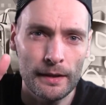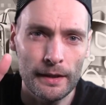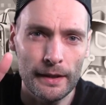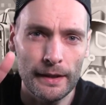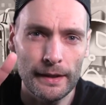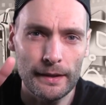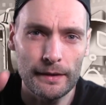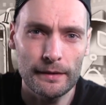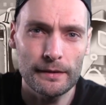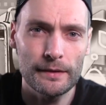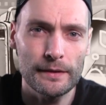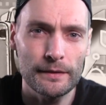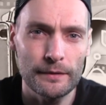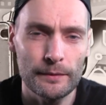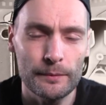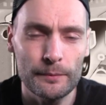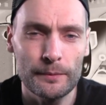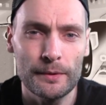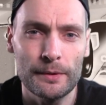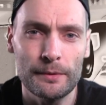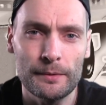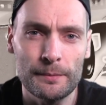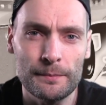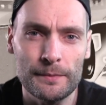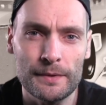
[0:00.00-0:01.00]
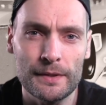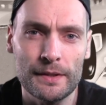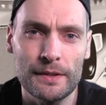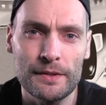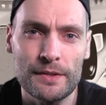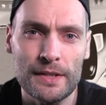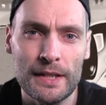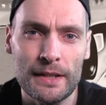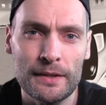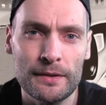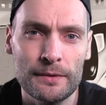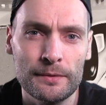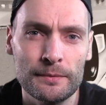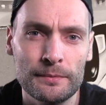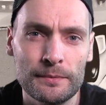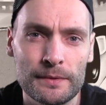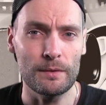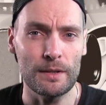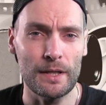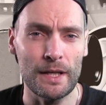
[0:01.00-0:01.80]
Hey guys, welcome to the channel.